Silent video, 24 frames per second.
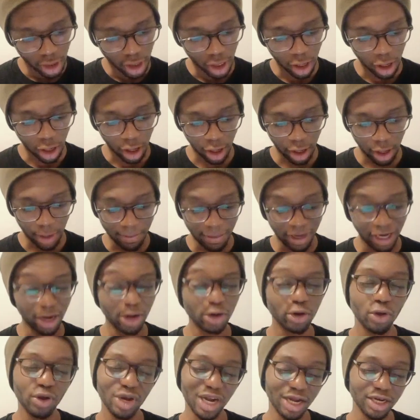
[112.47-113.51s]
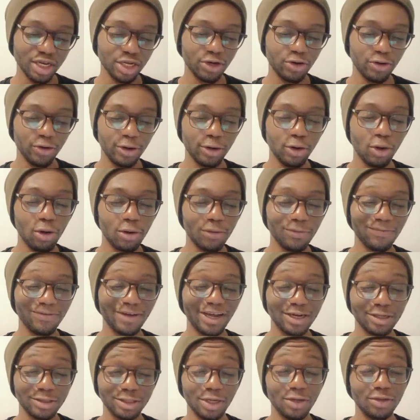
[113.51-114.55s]
And I know that there are a lot of
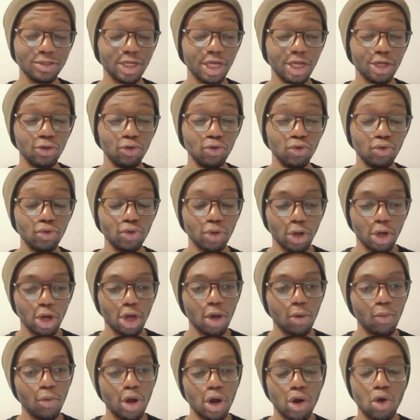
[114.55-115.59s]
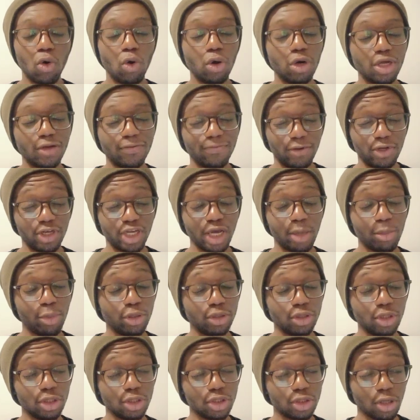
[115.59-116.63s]
fans out there who were calling for Kepa
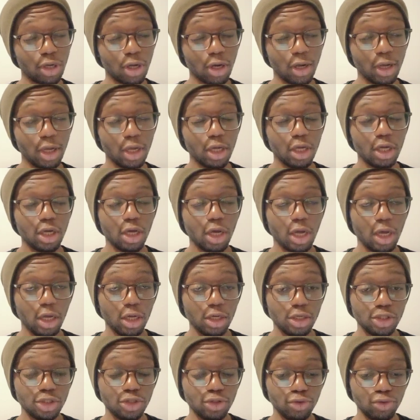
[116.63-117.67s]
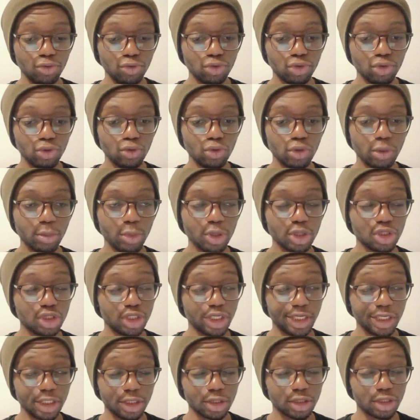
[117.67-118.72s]
to start due to the
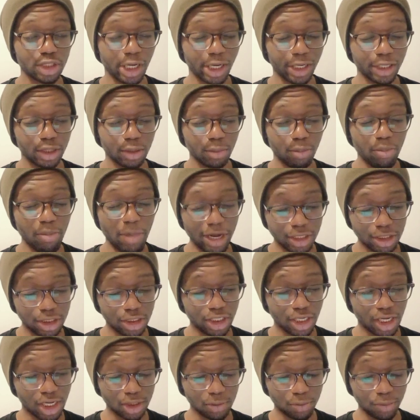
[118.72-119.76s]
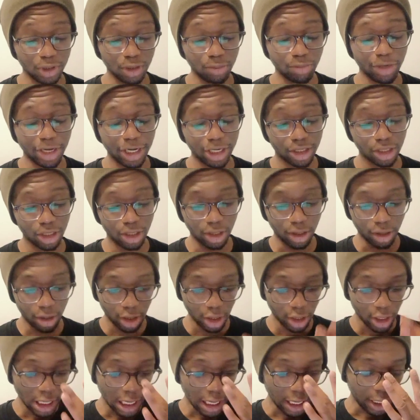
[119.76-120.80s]
mistakes that Mendy has been making,
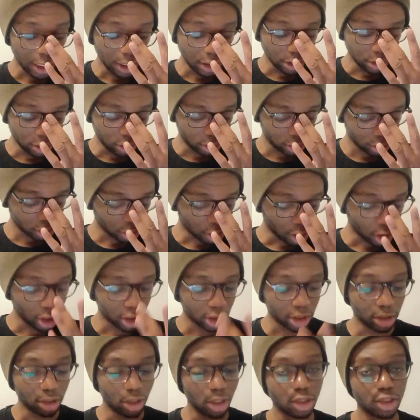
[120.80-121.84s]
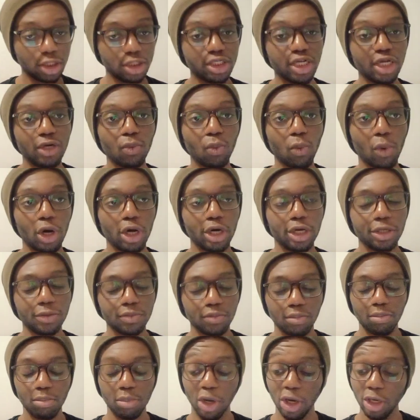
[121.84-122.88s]
and I can understand why,
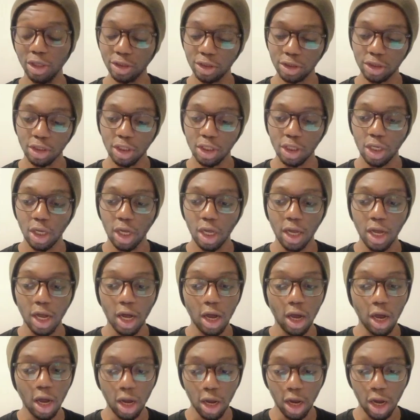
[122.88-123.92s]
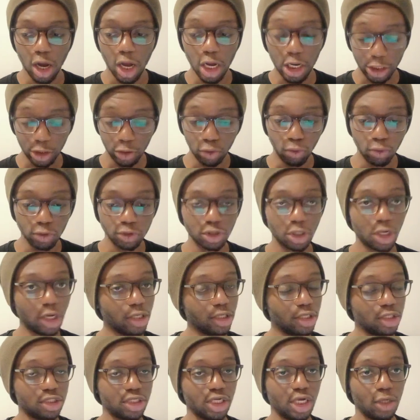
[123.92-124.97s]
but I can also
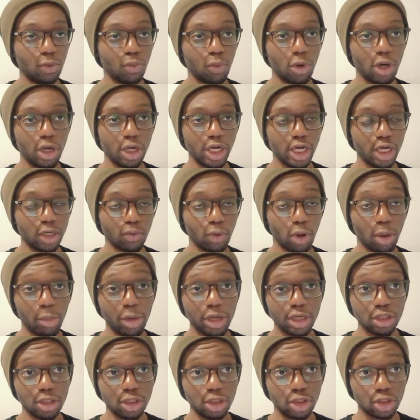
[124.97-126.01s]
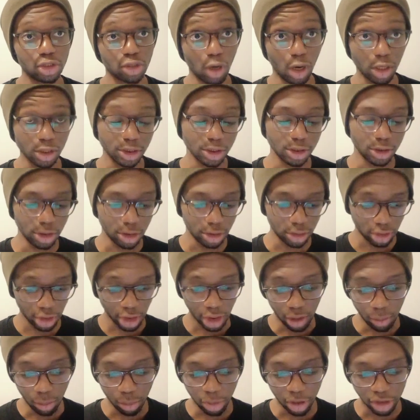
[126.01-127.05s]
understand why Edouard Mendy started this
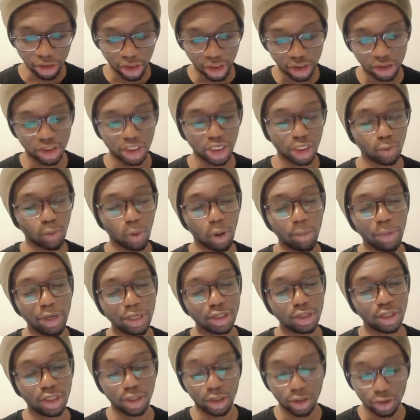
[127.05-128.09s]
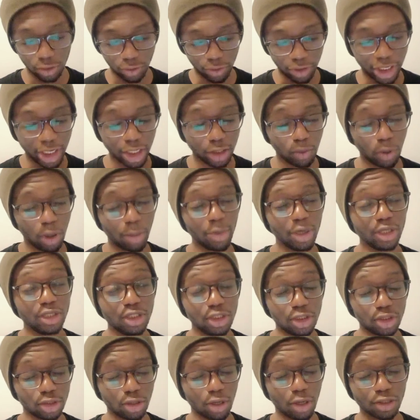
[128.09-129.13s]
game. But yes, Edouard Mendy
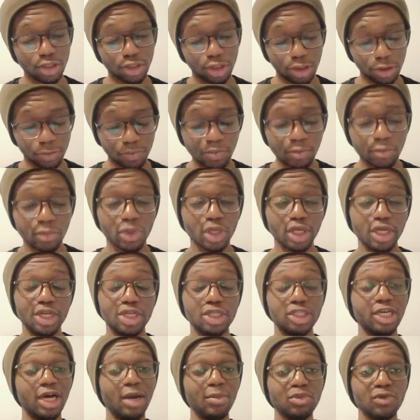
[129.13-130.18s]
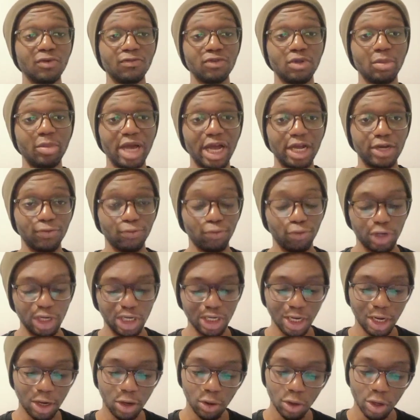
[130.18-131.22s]
started. In terms of the back three
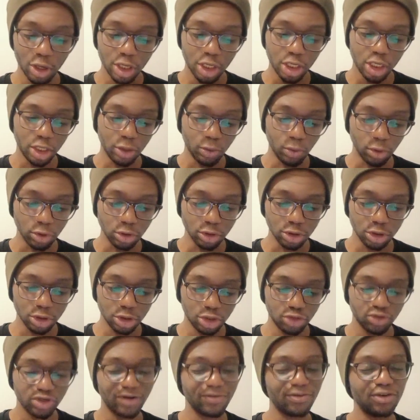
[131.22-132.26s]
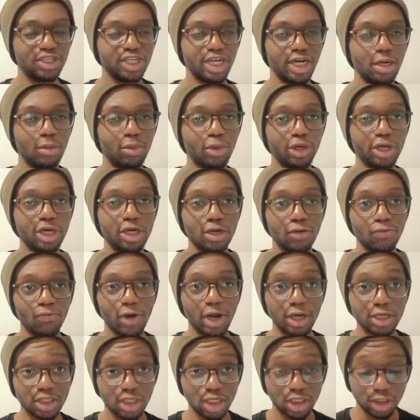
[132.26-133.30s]
now, it was Trevor Chalobah in the
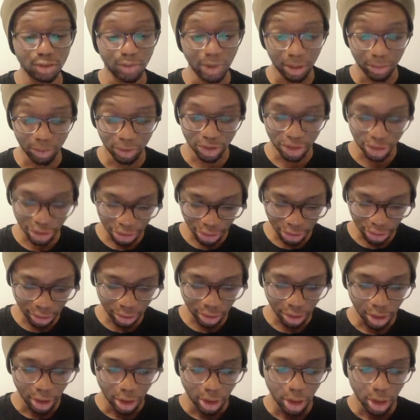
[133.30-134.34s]
right centre-back position,